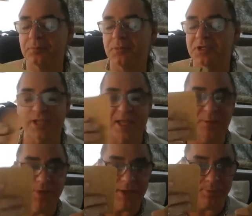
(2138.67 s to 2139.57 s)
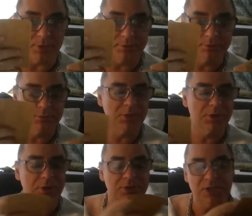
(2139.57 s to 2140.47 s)
sandpaper
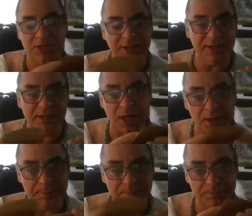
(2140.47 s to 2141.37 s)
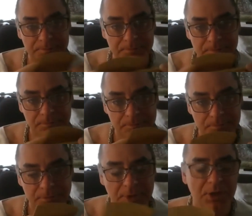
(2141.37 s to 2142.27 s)
to clean it up.
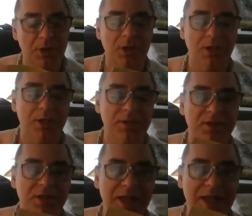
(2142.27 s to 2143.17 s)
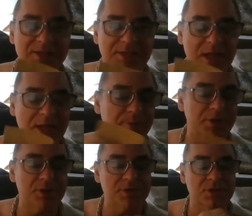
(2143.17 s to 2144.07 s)
And then the last step
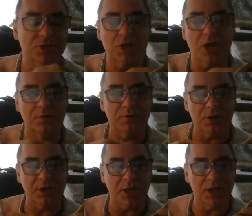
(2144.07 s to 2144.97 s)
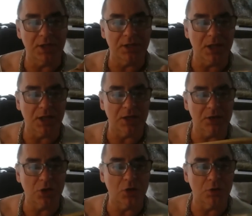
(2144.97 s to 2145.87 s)
is to cover it in a
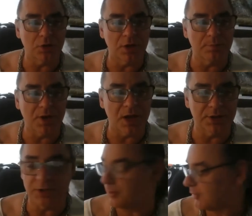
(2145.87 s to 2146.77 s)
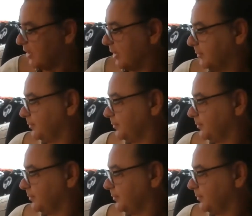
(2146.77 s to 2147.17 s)
coat of polyurethane